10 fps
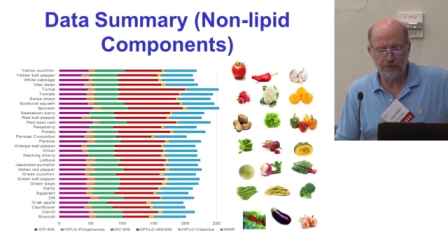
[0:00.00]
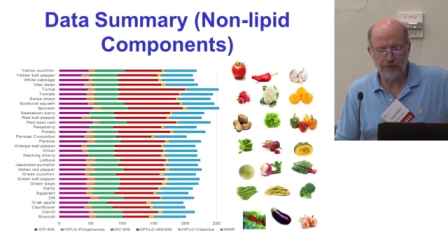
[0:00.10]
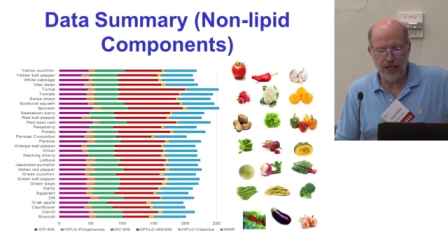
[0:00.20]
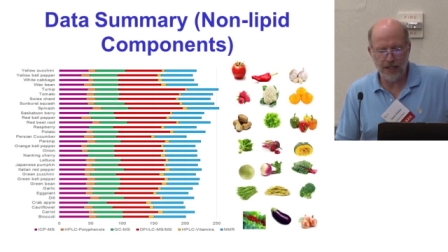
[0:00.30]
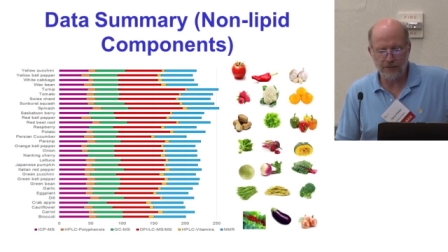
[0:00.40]
or
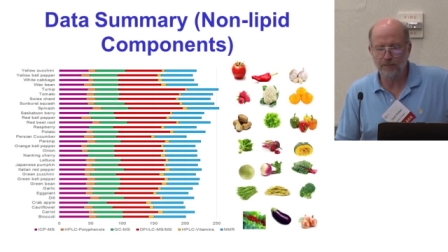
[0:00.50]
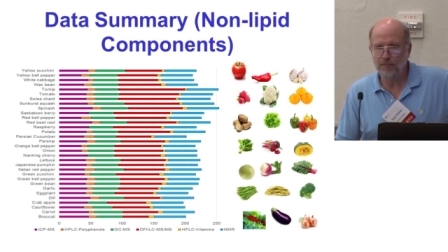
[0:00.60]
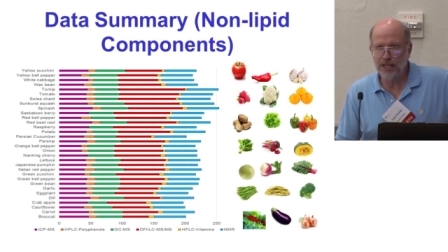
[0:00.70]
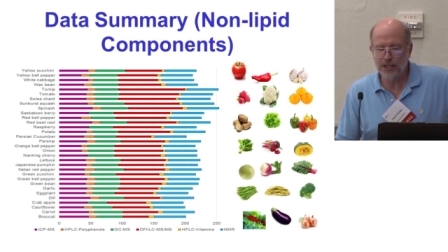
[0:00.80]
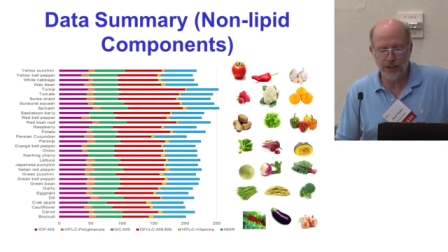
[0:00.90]
5
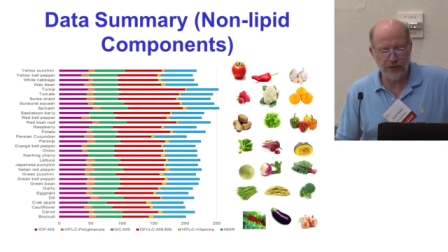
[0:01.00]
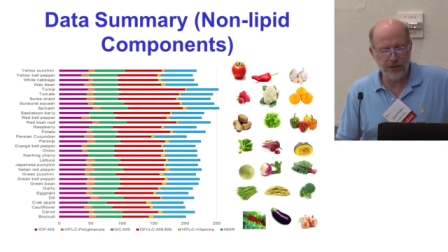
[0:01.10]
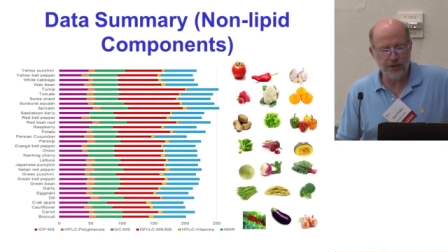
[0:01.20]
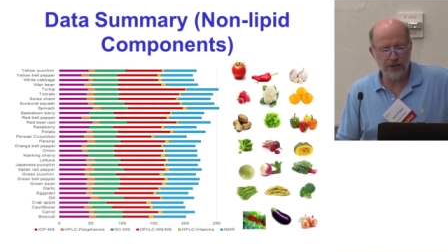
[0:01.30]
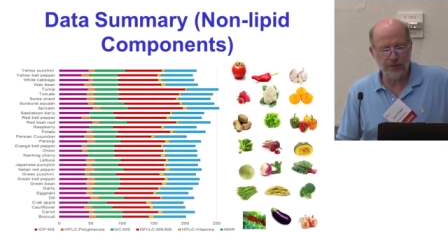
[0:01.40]
major
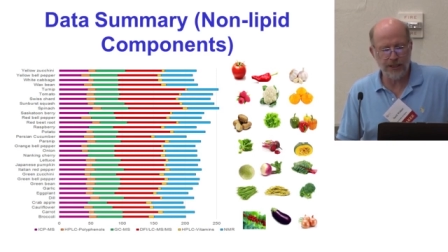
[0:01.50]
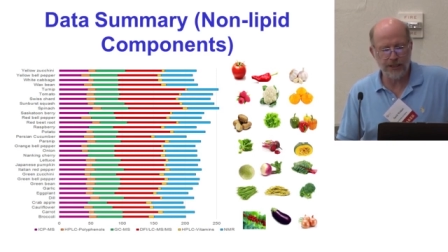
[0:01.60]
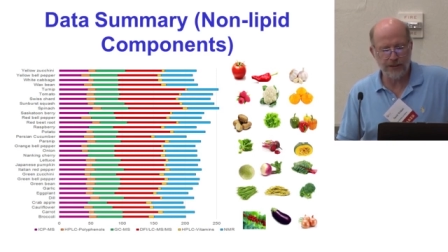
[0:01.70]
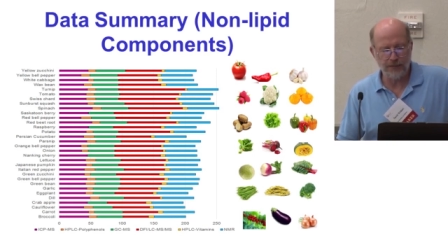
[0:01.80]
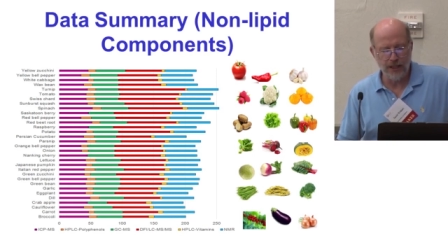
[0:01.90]

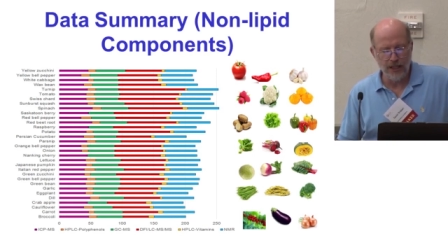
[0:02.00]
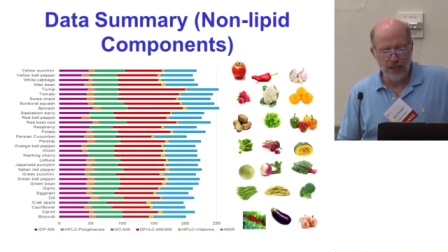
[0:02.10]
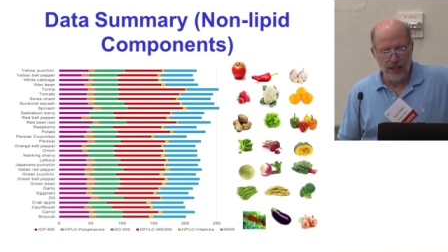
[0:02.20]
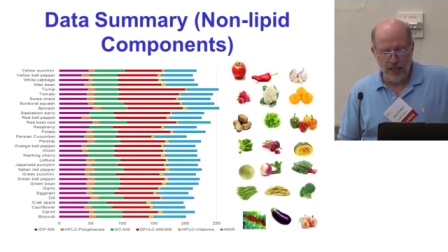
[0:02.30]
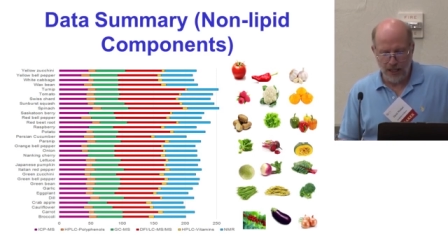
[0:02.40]
instruments.
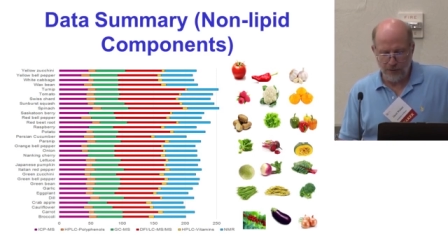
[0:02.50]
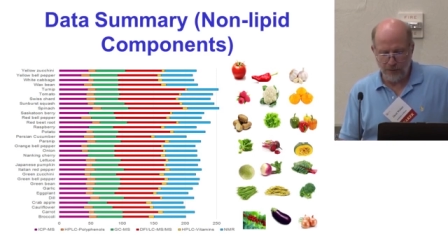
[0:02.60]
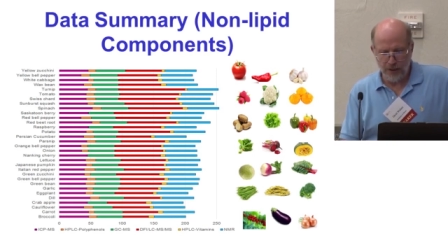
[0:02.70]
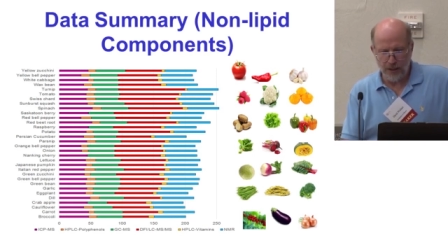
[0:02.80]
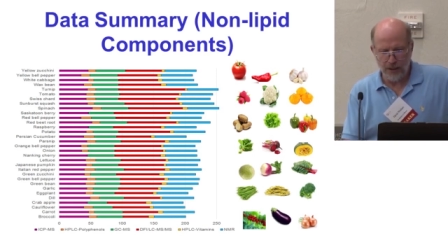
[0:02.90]
And
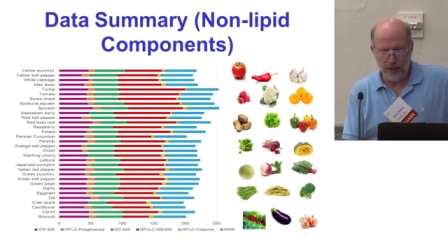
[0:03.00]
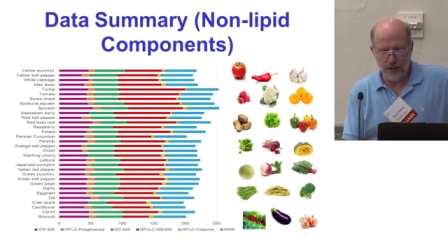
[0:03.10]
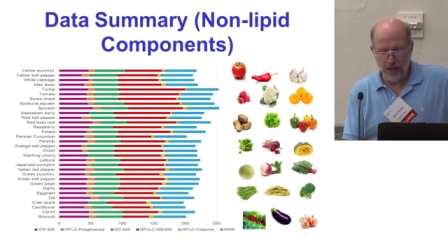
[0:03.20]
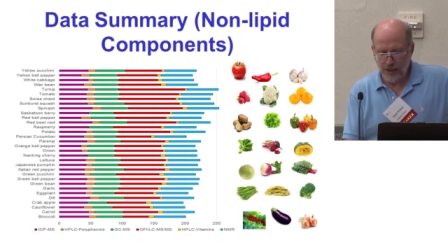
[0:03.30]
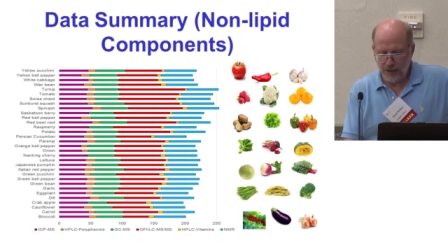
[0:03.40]
for the
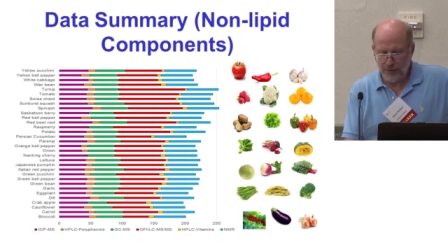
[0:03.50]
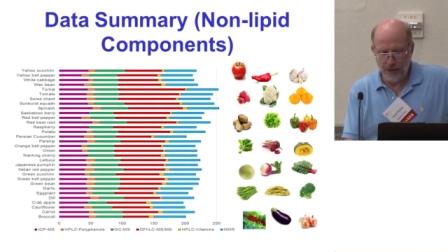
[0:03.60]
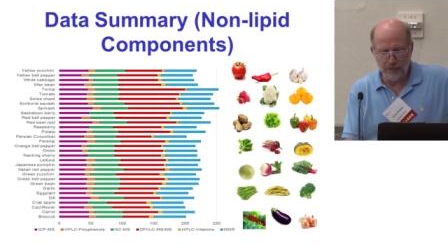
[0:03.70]
non-lipid